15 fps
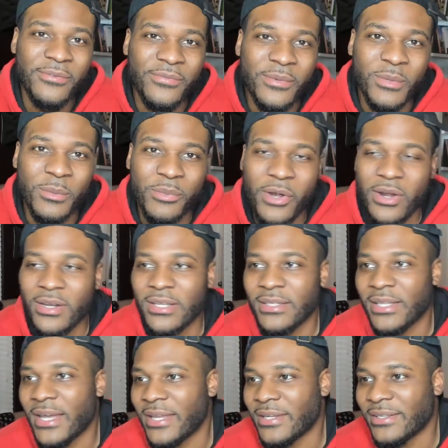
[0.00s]
him from the parking
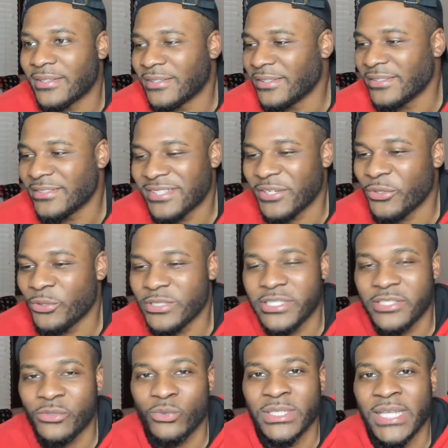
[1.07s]
lot, and this dude
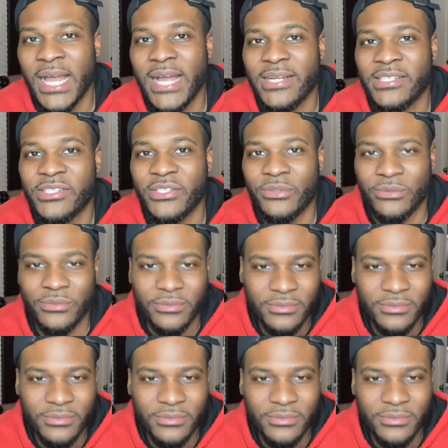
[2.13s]
just would not shoot.